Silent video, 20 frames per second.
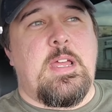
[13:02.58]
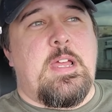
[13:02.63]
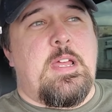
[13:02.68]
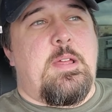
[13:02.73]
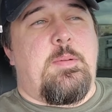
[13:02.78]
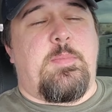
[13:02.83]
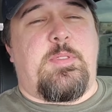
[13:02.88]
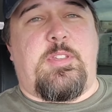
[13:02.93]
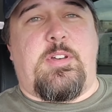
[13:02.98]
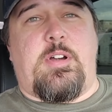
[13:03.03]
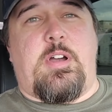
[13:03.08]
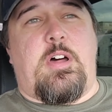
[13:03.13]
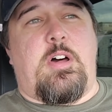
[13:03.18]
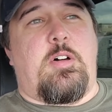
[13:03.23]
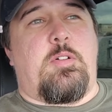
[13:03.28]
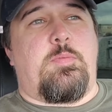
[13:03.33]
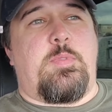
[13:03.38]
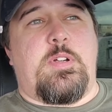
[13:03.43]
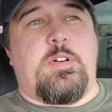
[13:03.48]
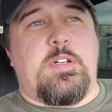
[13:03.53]
but they're
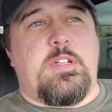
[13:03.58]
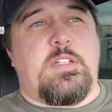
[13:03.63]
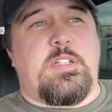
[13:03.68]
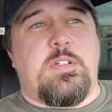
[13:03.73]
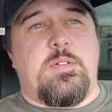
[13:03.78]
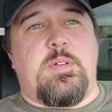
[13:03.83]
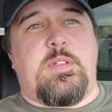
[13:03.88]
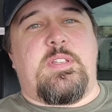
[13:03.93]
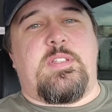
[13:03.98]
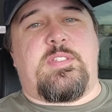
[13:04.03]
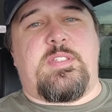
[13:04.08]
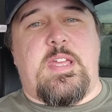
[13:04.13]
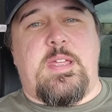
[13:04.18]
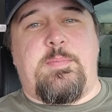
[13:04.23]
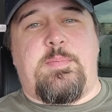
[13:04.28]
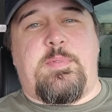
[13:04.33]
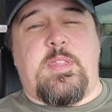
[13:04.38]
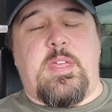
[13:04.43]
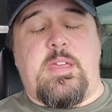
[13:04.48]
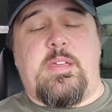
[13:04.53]
all really doing the
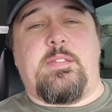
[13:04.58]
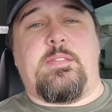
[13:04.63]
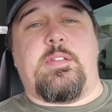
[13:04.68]
same thing.